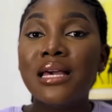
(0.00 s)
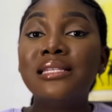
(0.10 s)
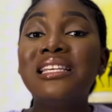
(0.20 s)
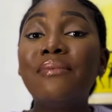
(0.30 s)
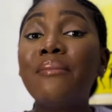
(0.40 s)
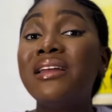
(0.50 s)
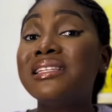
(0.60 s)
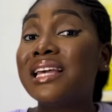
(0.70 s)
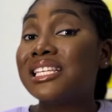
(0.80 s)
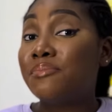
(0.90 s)
Sebamed is
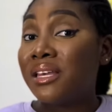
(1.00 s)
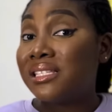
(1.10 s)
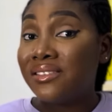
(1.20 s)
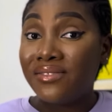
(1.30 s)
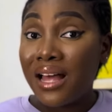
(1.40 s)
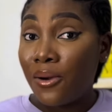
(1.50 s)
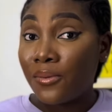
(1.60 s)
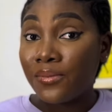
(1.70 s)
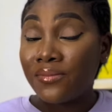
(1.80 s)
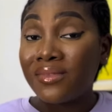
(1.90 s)
expensive now.
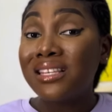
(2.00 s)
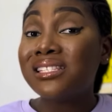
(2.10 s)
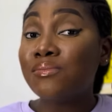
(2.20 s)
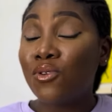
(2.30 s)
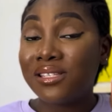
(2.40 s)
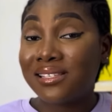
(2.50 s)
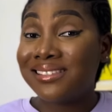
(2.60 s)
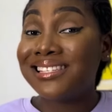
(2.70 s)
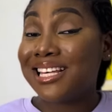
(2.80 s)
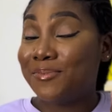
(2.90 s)
This small thing is
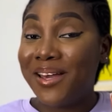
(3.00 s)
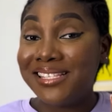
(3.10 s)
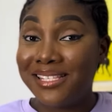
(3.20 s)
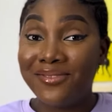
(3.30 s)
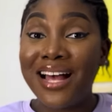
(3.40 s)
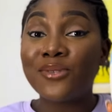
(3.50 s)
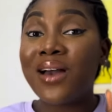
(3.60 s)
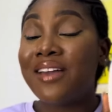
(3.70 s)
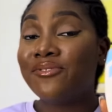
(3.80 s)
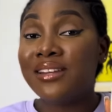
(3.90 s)
expensive, that's why I
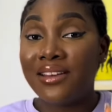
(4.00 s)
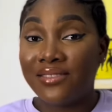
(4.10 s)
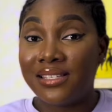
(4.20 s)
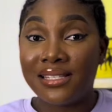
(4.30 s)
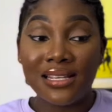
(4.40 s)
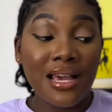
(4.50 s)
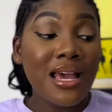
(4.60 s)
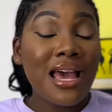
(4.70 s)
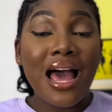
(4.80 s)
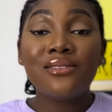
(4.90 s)
even left it.
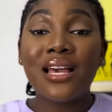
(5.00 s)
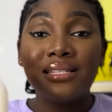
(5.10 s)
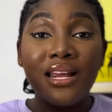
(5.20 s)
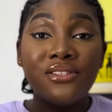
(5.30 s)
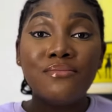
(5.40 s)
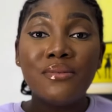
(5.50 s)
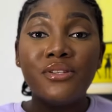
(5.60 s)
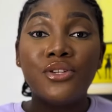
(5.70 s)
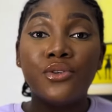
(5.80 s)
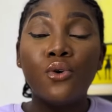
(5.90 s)
As I said, using Baby
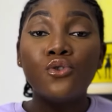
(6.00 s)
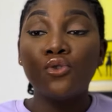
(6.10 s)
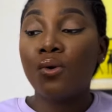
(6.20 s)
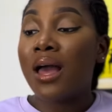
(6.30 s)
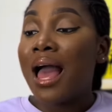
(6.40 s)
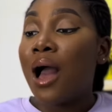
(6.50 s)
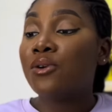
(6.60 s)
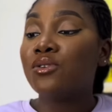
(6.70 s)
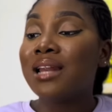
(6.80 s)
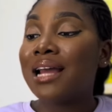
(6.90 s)
Secret, also I also
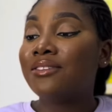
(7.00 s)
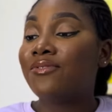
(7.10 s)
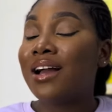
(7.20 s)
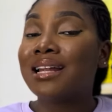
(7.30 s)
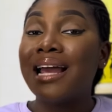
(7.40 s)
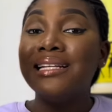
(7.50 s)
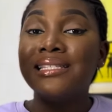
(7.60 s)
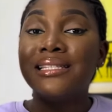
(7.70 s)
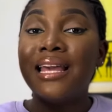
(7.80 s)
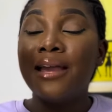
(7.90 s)
like the fact that
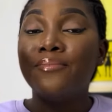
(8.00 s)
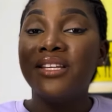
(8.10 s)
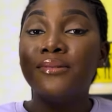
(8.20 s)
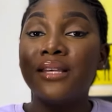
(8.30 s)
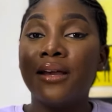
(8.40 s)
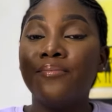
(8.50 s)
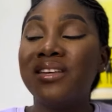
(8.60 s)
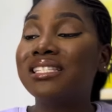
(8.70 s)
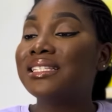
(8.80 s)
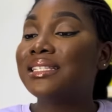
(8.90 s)
it's
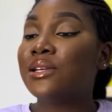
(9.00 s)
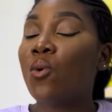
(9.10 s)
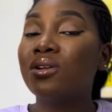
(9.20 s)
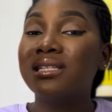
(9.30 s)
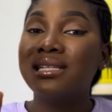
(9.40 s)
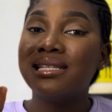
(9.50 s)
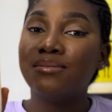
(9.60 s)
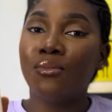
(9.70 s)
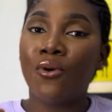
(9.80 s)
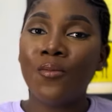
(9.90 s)
the quantity is
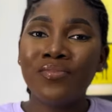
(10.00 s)
more.